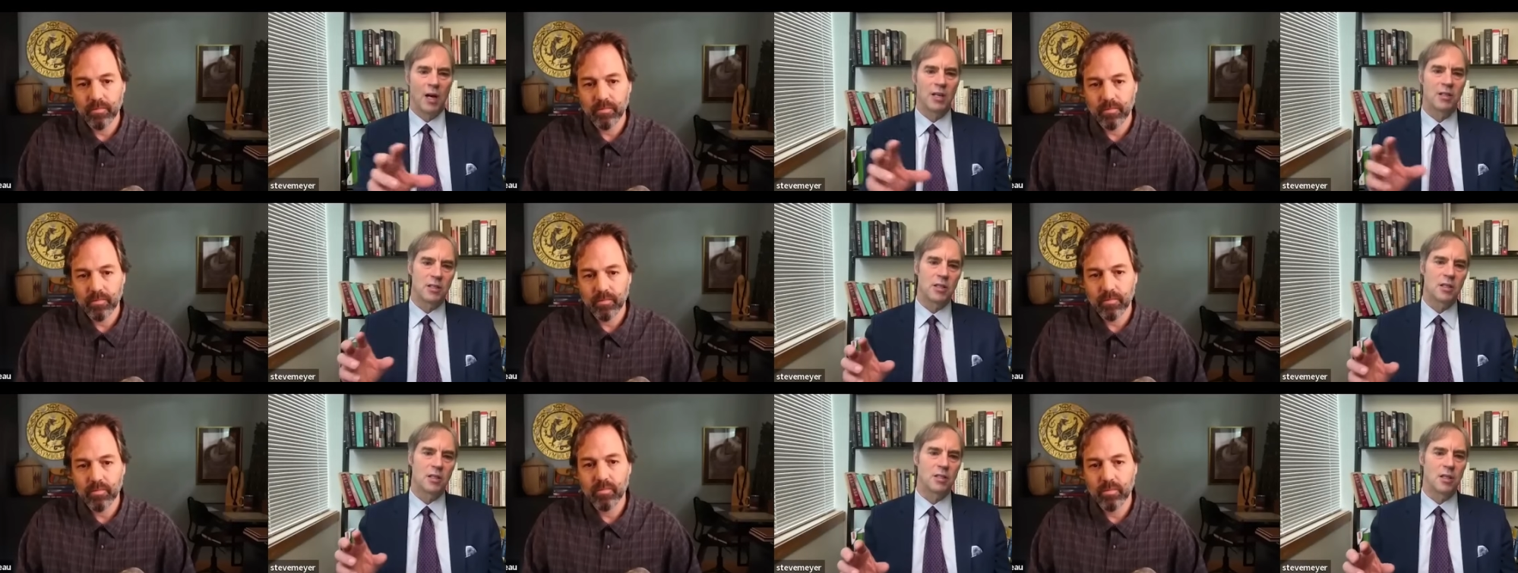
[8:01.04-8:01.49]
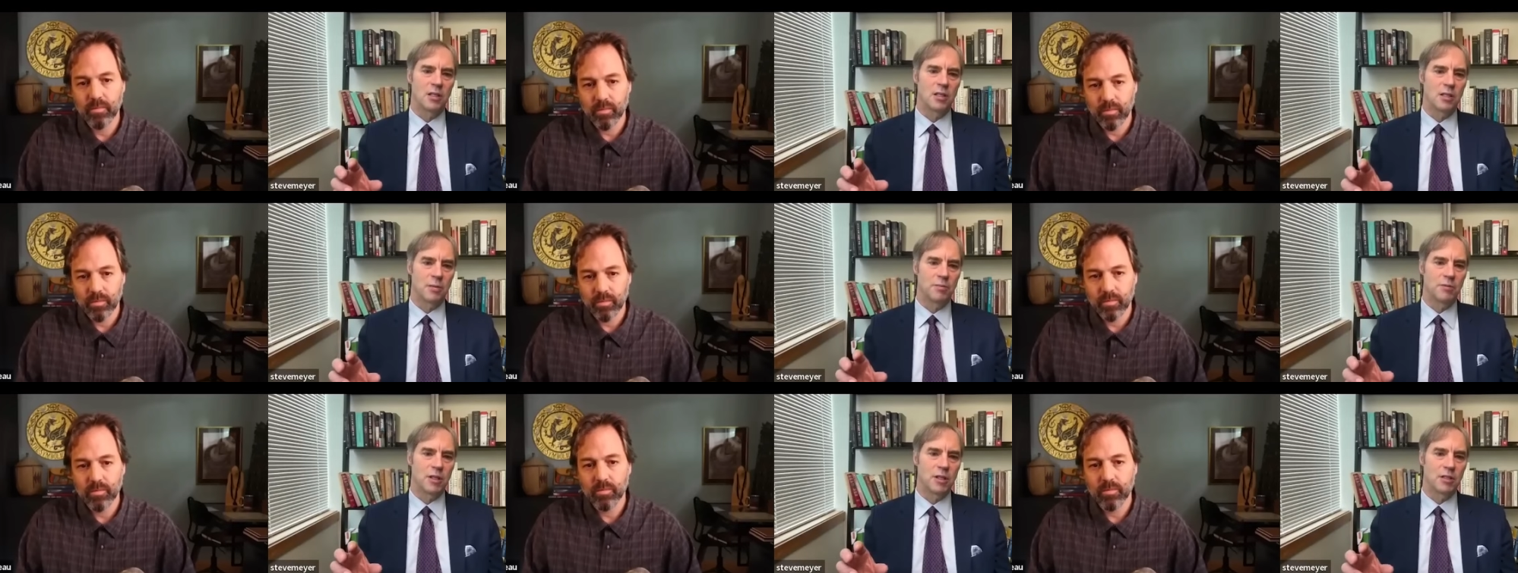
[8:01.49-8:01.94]
Speaker 1: processing
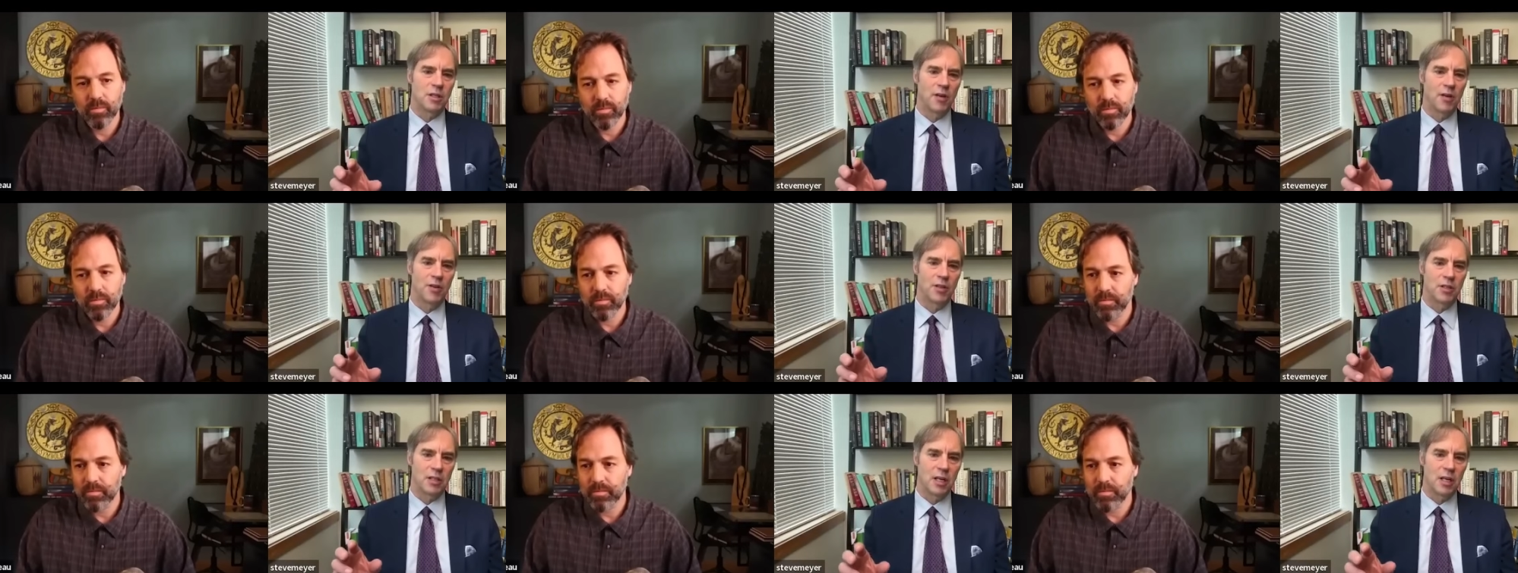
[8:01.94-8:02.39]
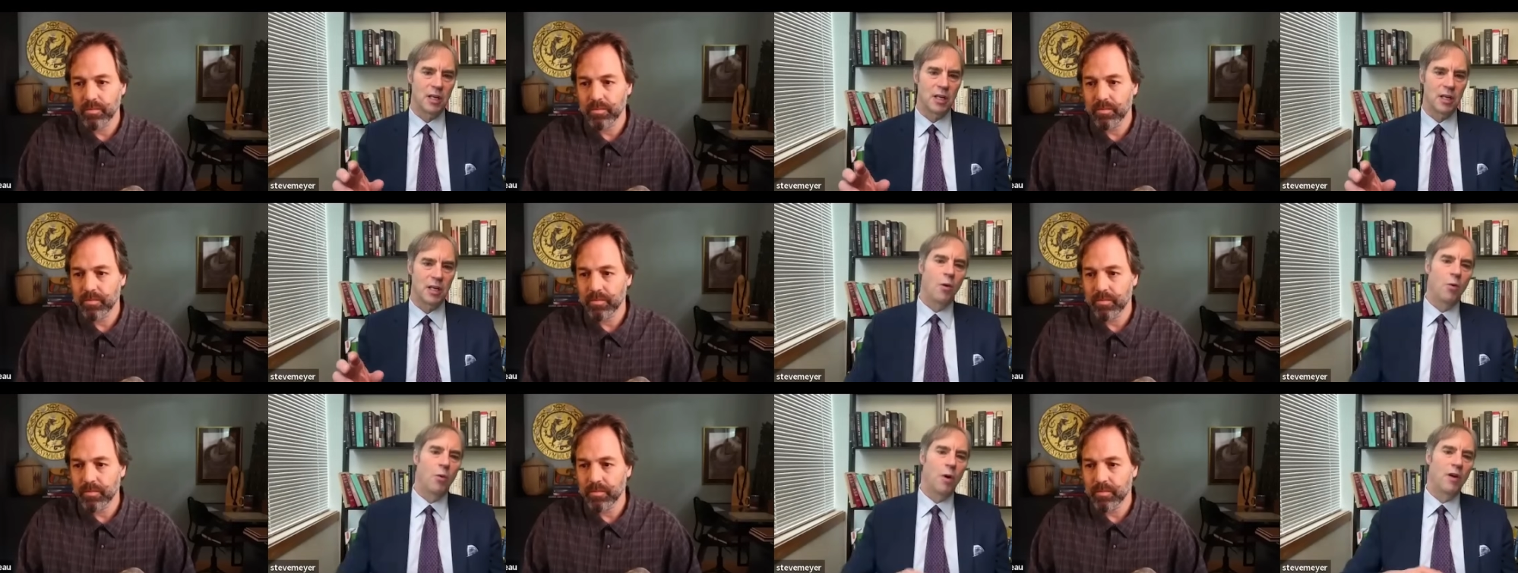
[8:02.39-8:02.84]
systems inside the cell,